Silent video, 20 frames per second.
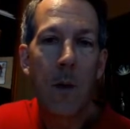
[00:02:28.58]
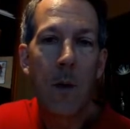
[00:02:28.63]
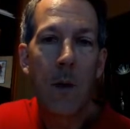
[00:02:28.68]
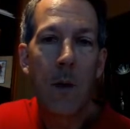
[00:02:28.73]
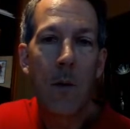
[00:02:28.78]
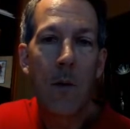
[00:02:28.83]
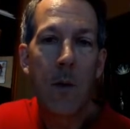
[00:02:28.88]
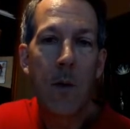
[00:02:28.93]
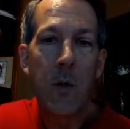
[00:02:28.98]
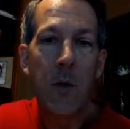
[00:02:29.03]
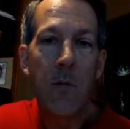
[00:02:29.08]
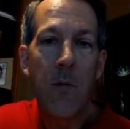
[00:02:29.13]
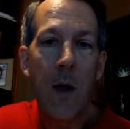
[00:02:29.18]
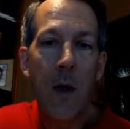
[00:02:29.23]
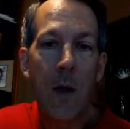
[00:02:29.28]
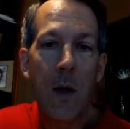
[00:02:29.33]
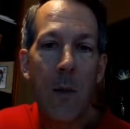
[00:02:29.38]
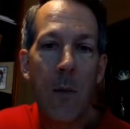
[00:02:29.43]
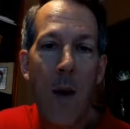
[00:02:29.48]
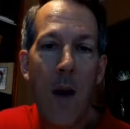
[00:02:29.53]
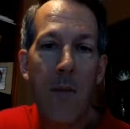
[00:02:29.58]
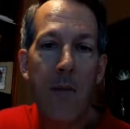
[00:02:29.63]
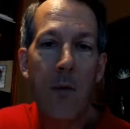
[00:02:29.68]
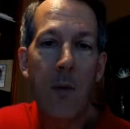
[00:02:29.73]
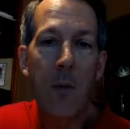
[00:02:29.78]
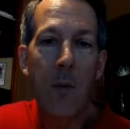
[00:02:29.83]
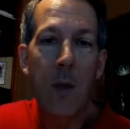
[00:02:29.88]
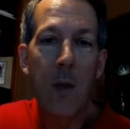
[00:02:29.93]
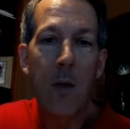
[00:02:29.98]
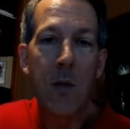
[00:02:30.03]
original volume after
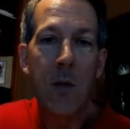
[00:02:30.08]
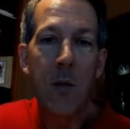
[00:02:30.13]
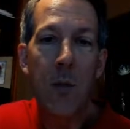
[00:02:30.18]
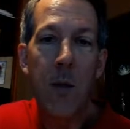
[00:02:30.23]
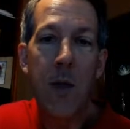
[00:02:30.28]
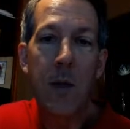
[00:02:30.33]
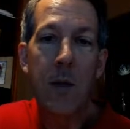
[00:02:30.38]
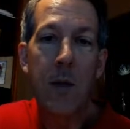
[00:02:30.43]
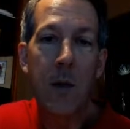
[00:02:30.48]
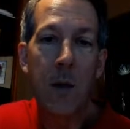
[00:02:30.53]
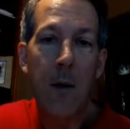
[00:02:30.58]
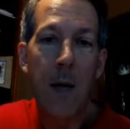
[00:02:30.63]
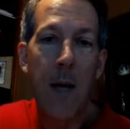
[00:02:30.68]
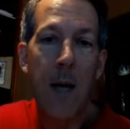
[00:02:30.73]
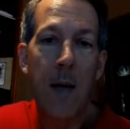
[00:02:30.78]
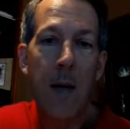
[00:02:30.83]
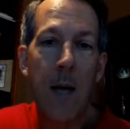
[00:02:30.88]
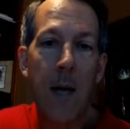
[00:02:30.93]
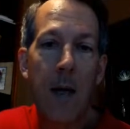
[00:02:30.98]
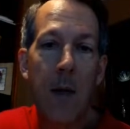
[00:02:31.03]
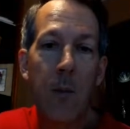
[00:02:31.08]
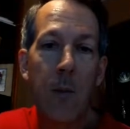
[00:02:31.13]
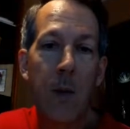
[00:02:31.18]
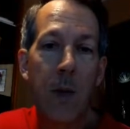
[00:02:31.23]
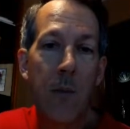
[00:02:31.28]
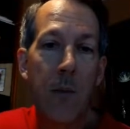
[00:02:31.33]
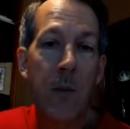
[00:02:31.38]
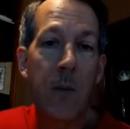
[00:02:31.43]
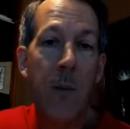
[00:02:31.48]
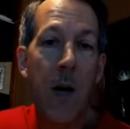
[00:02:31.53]
ablation, we consider that a
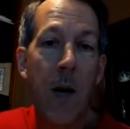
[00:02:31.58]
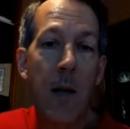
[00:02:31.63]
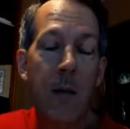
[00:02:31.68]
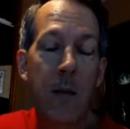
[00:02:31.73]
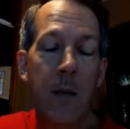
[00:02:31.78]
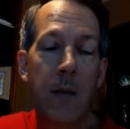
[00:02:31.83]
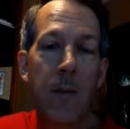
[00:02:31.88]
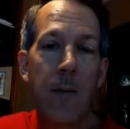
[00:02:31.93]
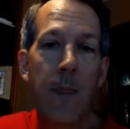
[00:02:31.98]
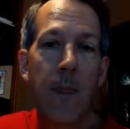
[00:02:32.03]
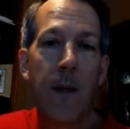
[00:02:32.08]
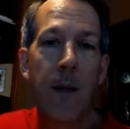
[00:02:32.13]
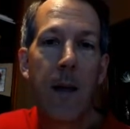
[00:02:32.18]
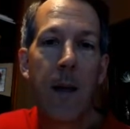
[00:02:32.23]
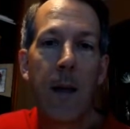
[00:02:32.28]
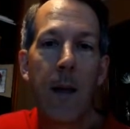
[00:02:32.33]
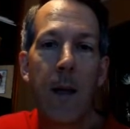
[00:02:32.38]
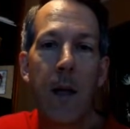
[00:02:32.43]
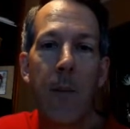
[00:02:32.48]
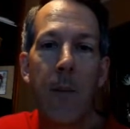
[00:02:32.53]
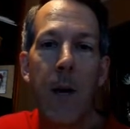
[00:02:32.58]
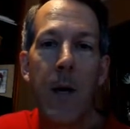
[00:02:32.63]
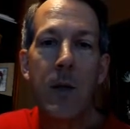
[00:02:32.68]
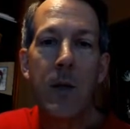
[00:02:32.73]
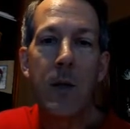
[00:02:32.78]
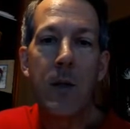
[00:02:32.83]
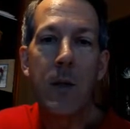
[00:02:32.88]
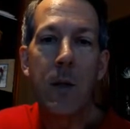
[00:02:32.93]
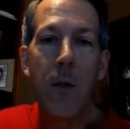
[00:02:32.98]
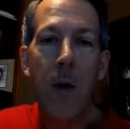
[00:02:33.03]
complete response. In
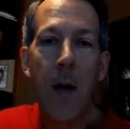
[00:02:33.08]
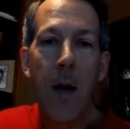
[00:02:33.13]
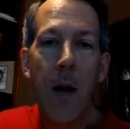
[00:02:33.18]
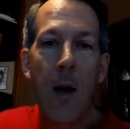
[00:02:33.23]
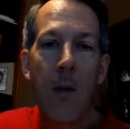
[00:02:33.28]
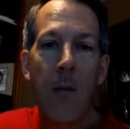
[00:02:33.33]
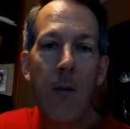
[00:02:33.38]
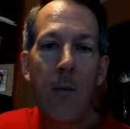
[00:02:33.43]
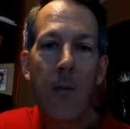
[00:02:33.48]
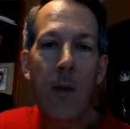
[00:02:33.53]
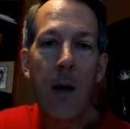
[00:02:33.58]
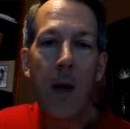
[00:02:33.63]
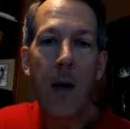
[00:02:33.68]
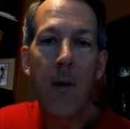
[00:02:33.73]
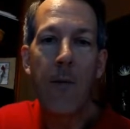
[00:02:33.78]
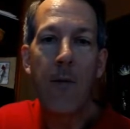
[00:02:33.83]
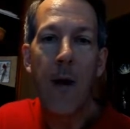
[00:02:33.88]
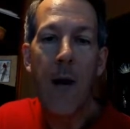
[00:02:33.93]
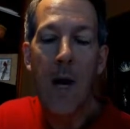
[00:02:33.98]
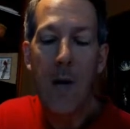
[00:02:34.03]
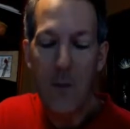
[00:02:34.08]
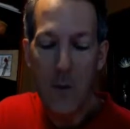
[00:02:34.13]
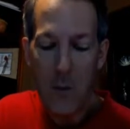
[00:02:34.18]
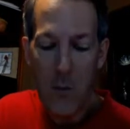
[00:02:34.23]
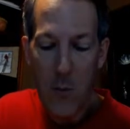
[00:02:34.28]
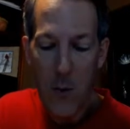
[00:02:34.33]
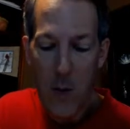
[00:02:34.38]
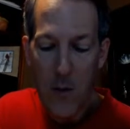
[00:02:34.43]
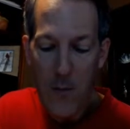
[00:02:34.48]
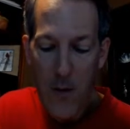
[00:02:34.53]
patients who have a 5 to
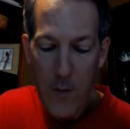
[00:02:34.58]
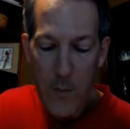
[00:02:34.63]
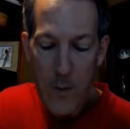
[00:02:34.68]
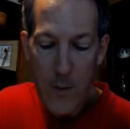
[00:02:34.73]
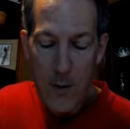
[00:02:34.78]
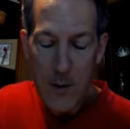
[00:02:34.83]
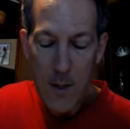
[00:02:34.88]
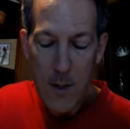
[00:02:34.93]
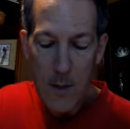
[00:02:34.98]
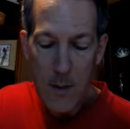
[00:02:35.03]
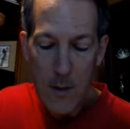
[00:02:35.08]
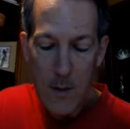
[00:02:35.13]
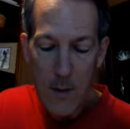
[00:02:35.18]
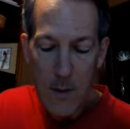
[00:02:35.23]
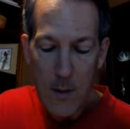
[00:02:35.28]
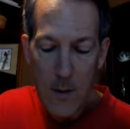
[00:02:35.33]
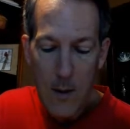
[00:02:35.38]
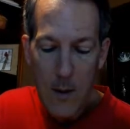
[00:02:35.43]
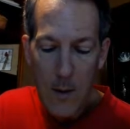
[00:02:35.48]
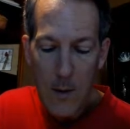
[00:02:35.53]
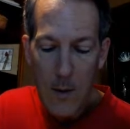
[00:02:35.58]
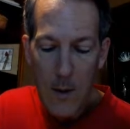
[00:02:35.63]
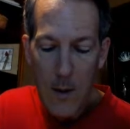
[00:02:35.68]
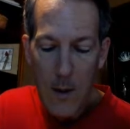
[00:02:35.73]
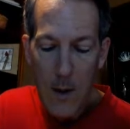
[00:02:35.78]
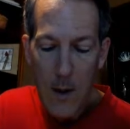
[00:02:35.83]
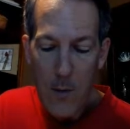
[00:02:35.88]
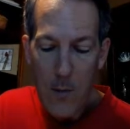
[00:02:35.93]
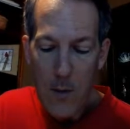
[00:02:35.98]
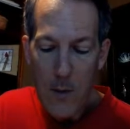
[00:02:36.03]
25%
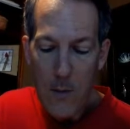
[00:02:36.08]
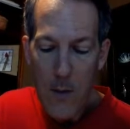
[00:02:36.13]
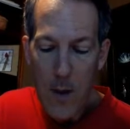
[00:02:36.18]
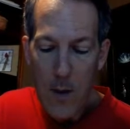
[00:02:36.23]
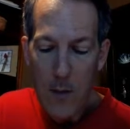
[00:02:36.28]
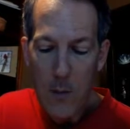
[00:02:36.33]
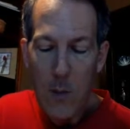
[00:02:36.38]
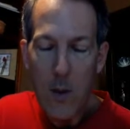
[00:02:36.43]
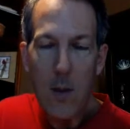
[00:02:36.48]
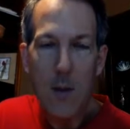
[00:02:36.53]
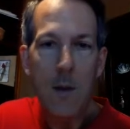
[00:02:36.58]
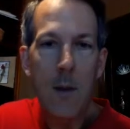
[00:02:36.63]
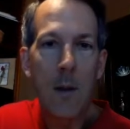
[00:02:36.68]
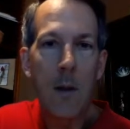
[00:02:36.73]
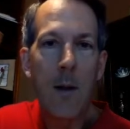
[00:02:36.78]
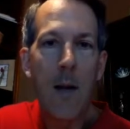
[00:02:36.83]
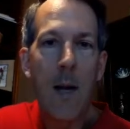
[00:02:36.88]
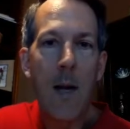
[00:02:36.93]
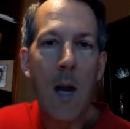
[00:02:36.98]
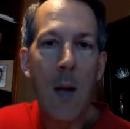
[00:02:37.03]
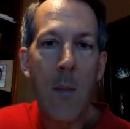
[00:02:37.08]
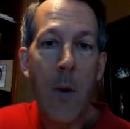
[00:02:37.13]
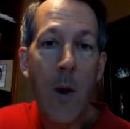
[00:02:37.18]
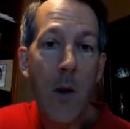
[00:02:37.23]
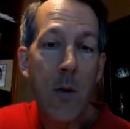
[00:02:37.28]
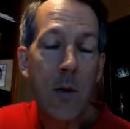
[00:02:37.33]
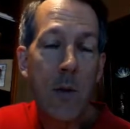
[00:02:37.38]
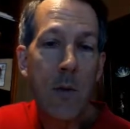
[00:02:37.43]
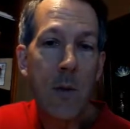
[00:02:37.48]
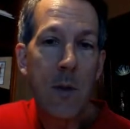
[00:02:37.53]
response, we consider that a
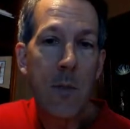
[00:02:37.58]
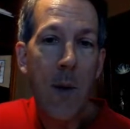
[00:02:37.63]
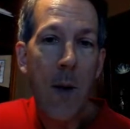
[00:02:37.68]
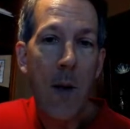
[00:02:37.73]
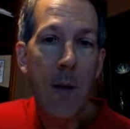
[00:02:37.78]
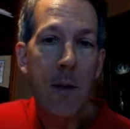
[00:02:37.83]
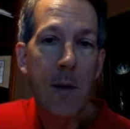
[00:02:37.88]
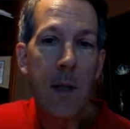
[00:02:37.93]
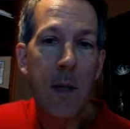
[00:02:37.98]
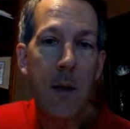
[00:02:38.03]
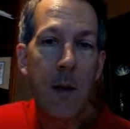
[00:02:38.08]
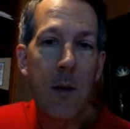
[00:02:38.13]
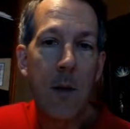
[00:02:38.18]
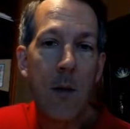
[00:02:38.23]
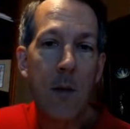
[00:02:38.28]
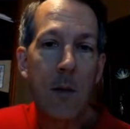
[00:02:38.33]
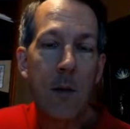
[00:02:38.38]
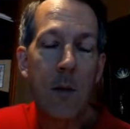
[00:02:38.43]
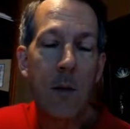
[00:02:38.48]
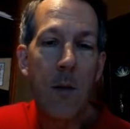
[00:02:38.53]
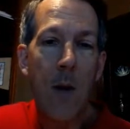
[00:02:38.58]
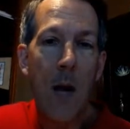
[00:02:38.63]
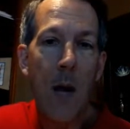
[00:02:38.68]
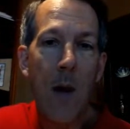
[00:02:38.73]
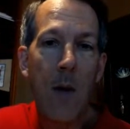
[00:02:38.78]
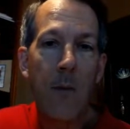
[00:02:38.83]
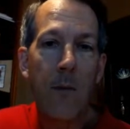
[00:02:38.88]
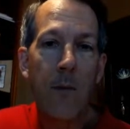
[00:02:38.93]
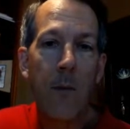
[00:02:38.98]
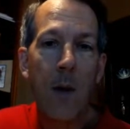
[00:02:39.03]
partial response, and in those who
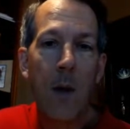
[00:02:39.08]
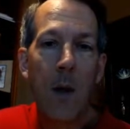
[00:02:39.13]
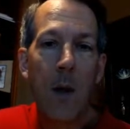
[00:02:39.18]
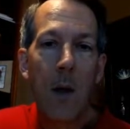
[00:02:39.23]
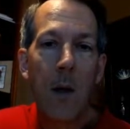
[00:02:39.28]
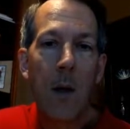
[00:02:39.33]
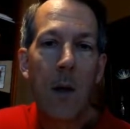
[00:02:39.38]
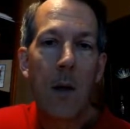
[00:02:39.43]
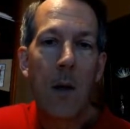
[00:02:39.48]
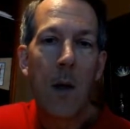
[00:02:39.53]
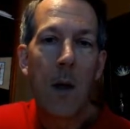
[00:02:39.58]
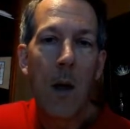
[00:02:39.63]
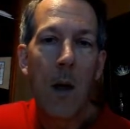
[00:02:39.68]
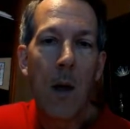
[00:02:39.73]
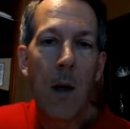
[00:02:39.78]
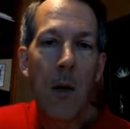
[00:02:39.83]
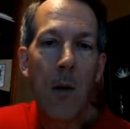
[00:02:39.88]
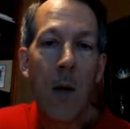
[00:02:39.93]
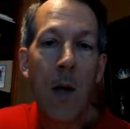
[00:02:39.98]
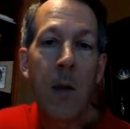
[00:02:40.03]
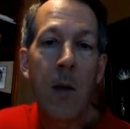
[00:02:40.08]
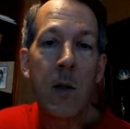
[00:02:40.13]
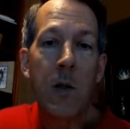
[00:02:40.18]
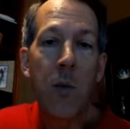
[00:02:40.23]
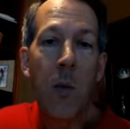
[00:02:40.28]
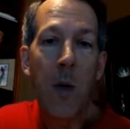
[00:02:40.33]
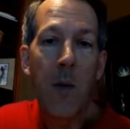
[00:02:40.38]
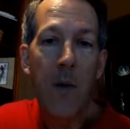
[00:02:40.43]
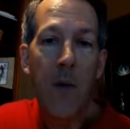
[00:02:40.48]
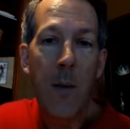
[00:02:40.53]
have greater than
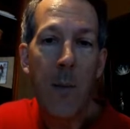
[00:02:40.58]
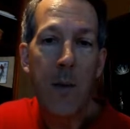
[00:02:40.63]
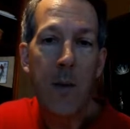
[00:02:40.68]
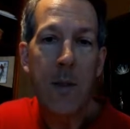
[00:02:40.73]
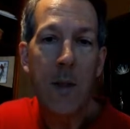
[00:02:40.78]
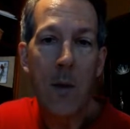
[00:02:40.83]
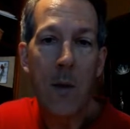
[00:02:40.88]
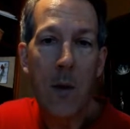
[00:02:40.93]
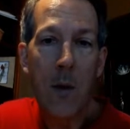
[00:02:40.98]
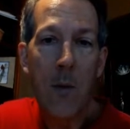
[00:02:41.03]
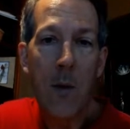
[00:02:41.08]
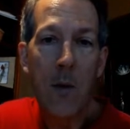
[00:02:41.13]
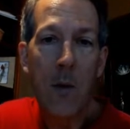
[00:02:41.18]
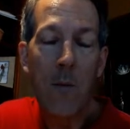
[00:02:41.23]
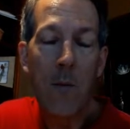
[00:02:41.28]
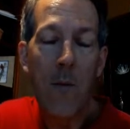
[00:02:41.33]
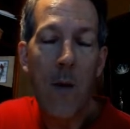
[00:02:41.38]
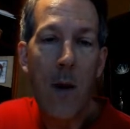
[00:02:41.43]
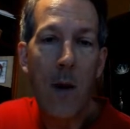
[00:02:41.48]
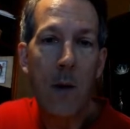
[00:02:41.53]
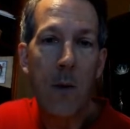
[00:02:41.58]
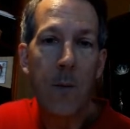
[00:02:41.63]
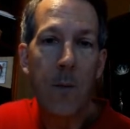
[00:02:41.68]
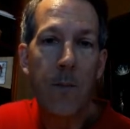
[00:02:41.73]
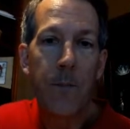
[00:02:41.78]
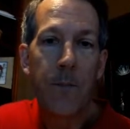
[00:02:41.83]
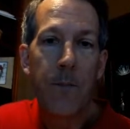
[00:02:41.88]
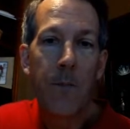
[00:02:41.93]
25% of their original volume